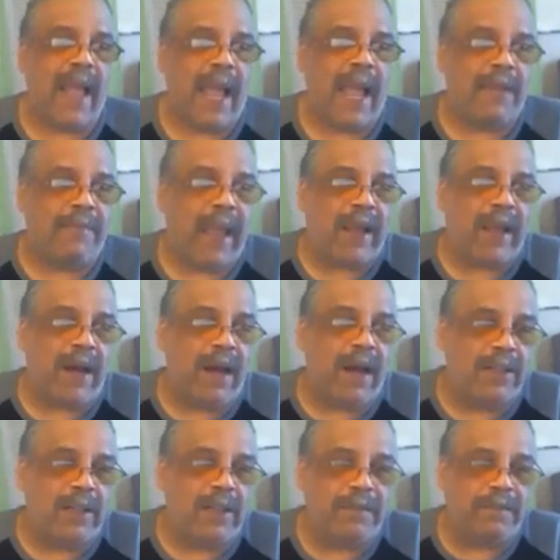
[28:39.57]
I can make
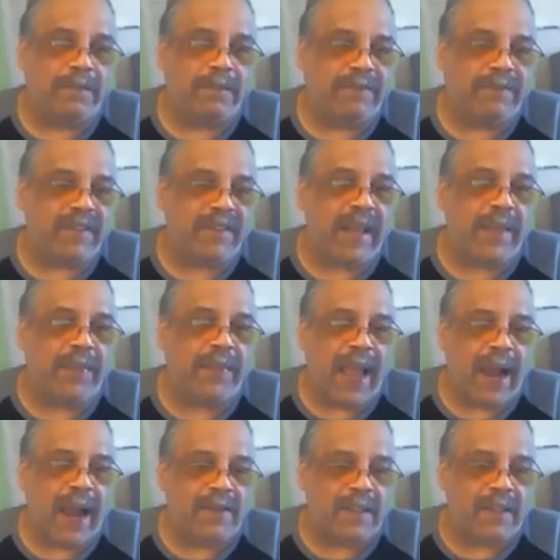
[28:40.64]

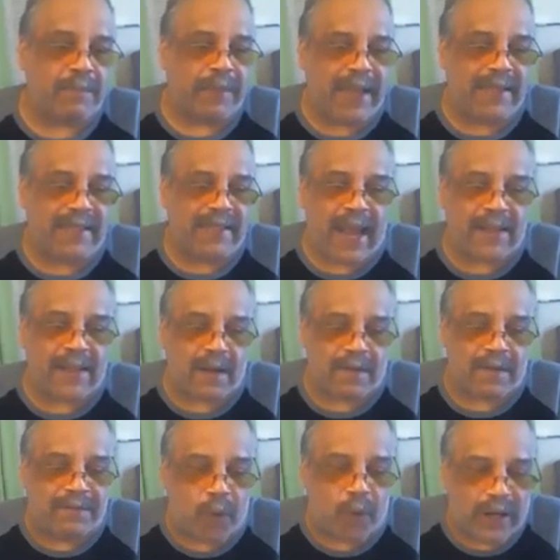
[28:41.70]
$115,000, pay tax
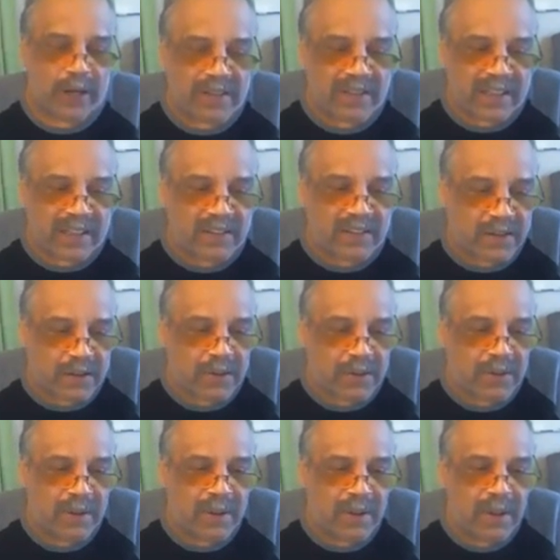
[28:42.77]
on $46,200,